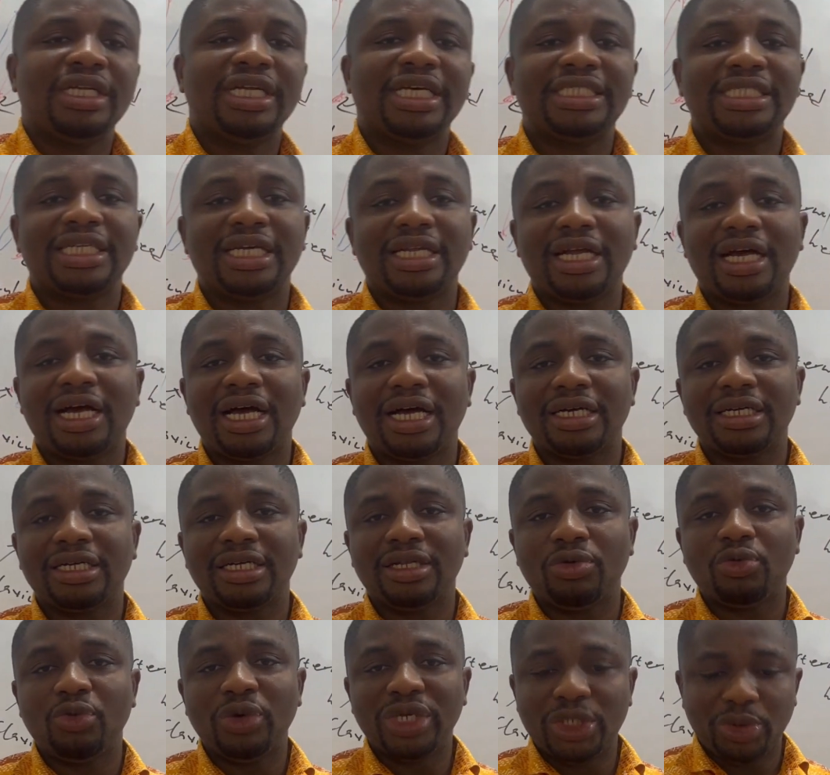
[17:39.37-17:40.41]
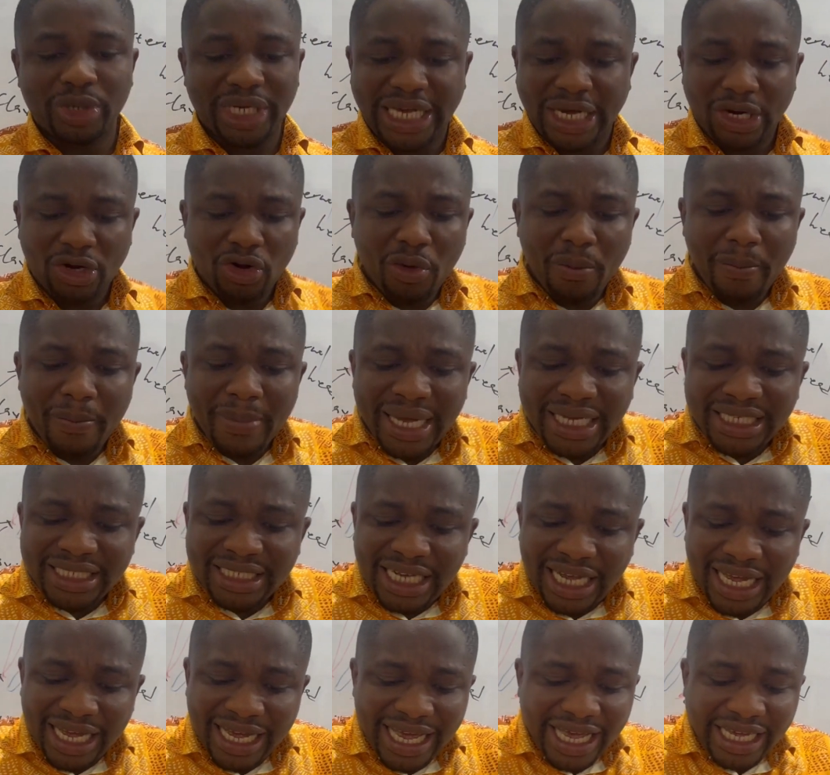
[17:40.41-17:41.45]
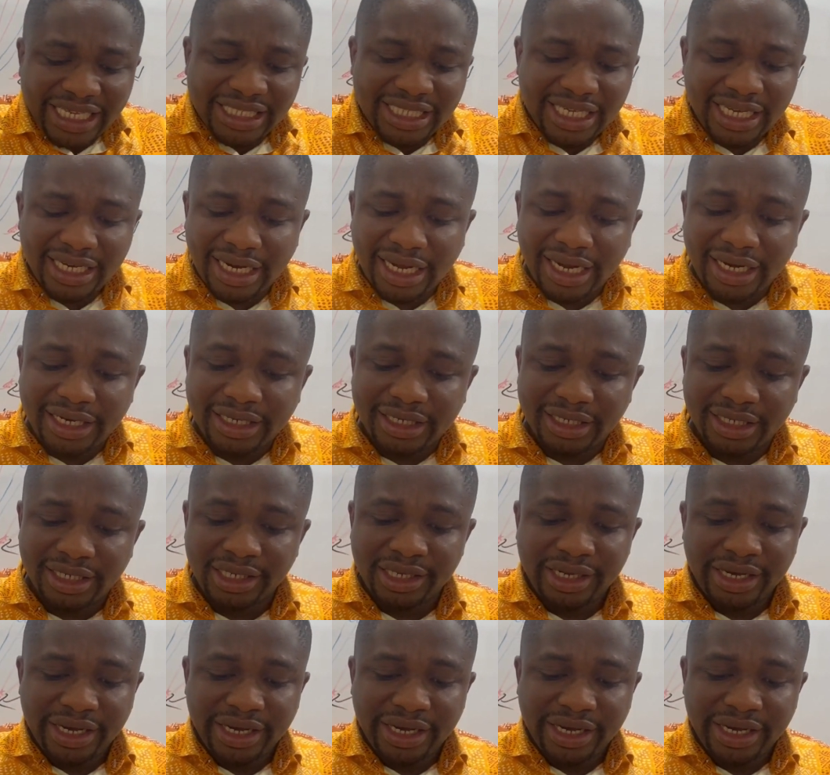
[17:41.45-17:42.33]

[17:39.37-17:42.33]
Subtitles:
the external angle, which we cannot measure externally.